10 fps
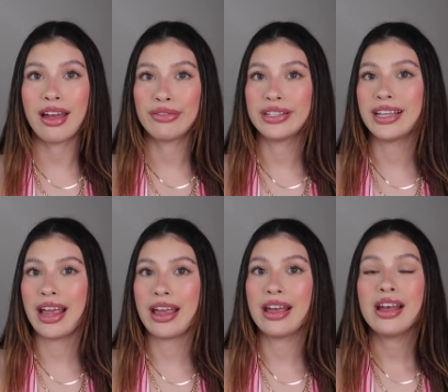
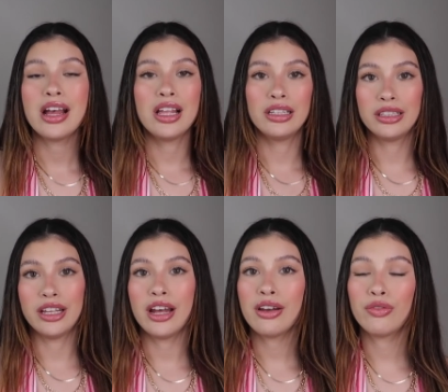everyday
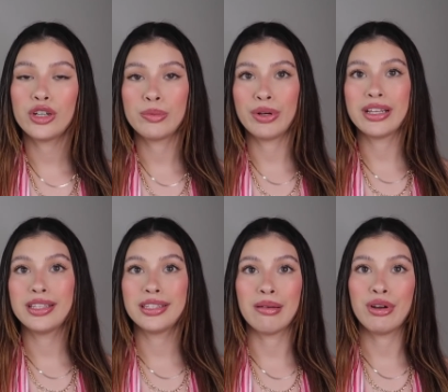look for spring
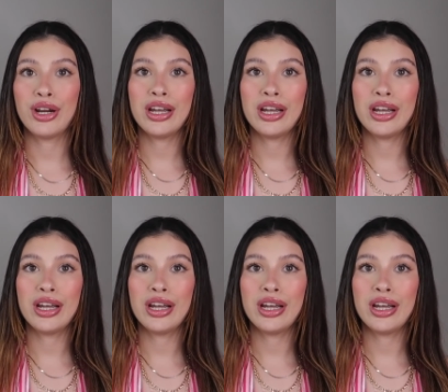and summer.